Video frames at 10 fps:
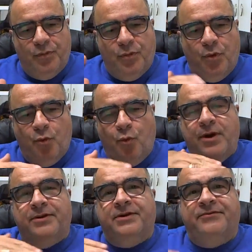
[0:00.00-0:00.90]
where the
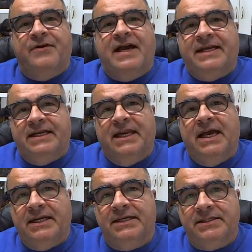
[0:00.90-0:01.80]
dividing line
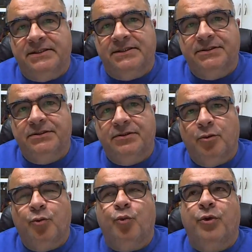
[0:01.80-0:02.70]
is,
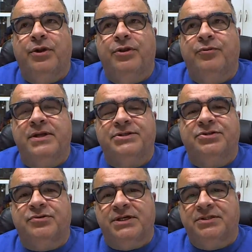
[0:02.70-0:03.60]
where the
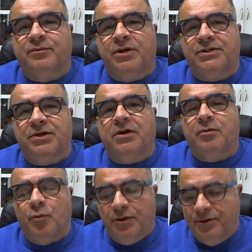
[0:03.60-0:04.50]
registration marks are, and
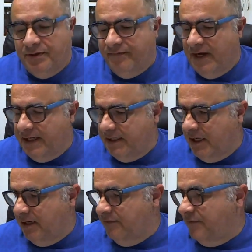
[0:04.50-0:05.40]
where the dividing line.
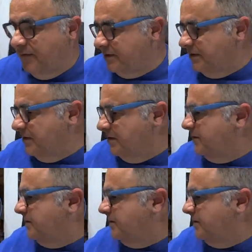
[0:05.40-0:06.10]
For instance,